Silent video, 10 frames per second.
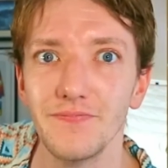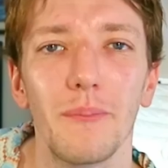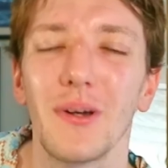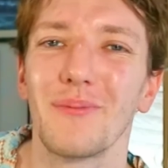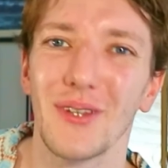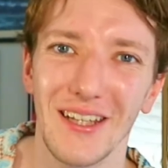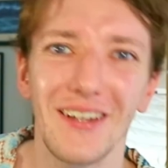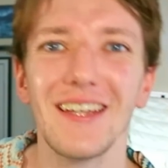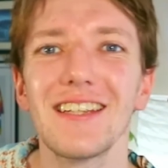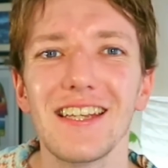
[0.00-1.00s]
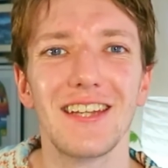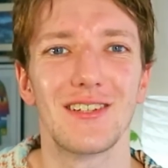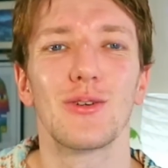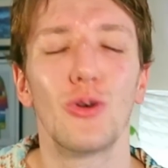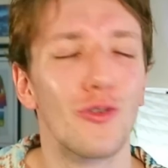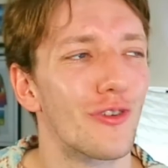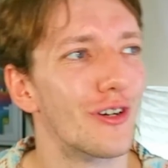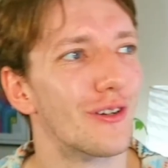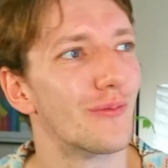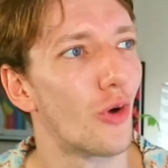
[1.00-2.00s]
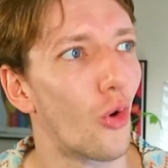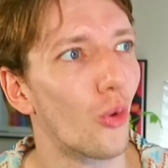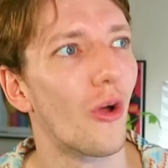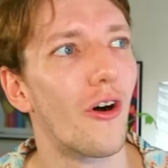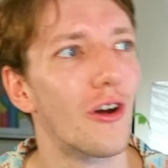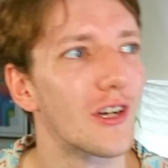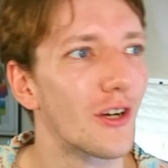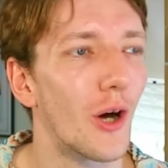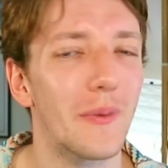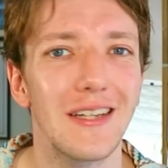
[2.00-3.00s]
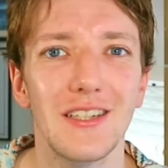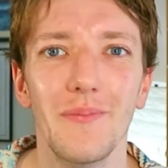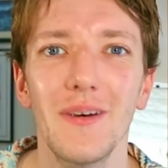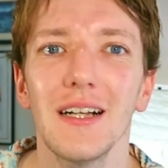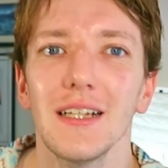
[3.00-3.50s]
But the uneasiness to go for whole hog communism